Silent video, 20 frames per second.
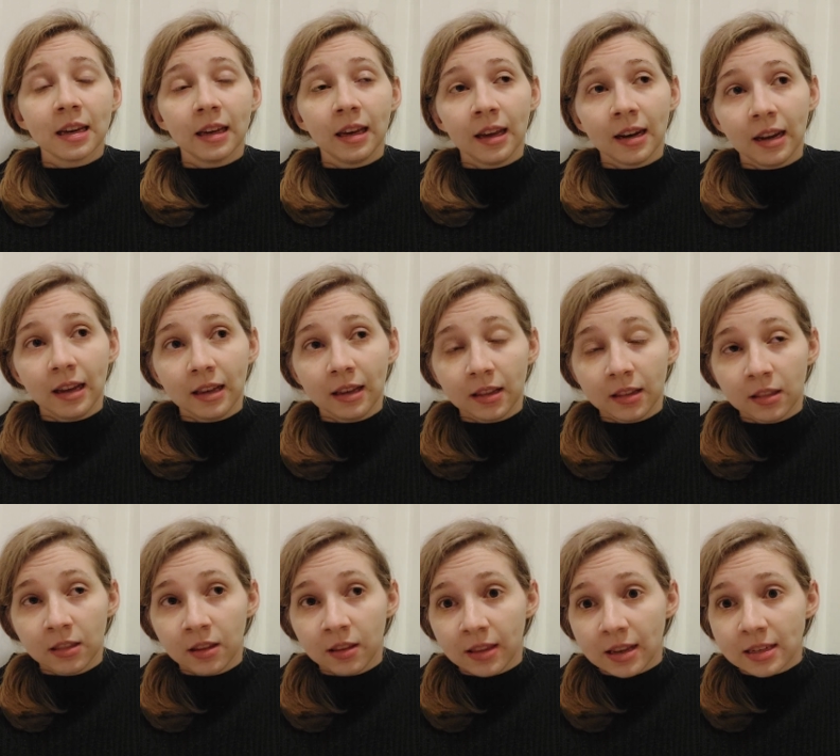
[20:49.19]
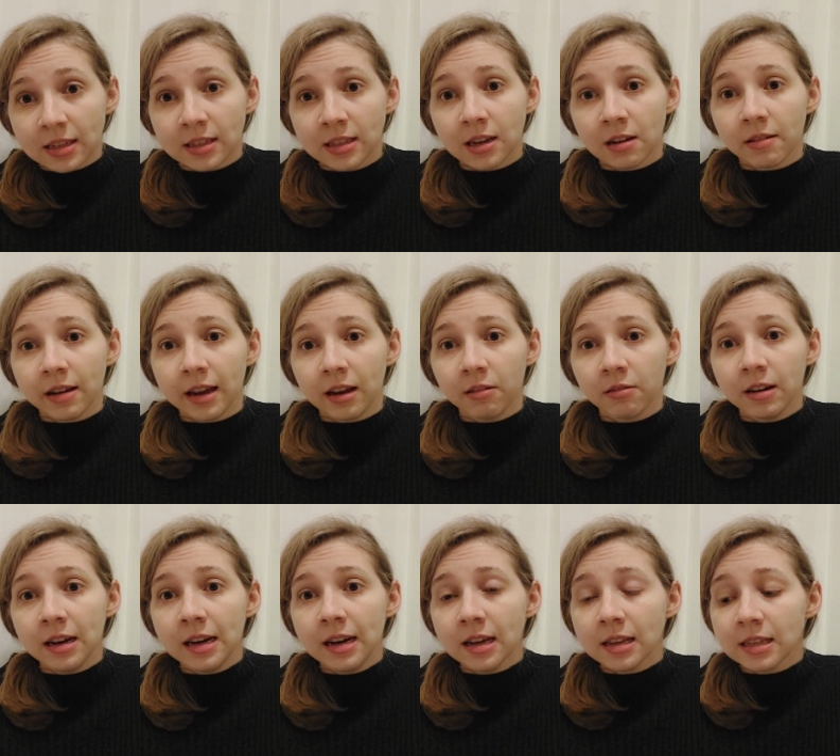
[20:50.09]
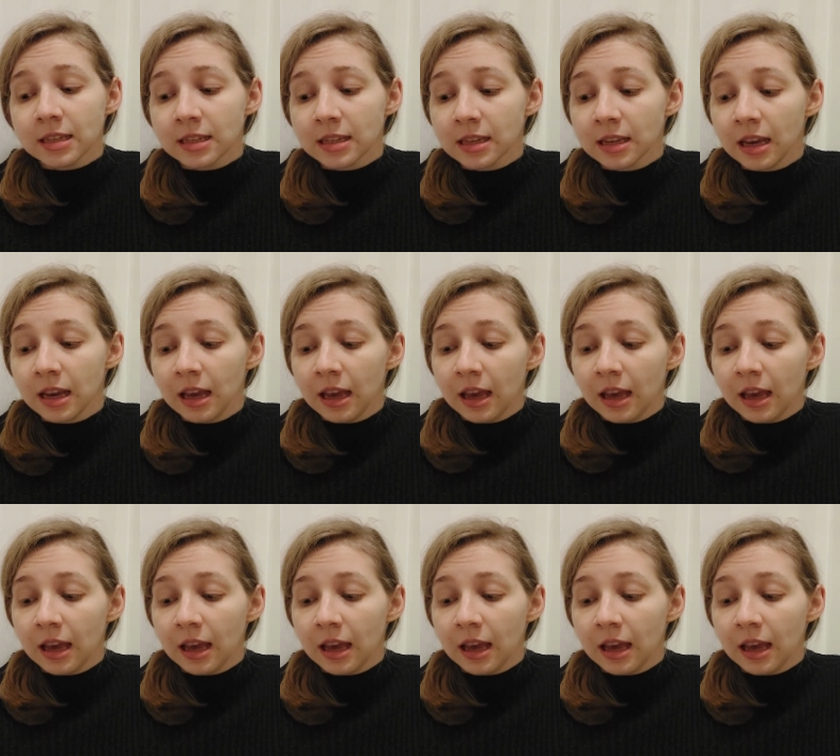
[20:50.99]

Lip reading: getting the necessary ingredients.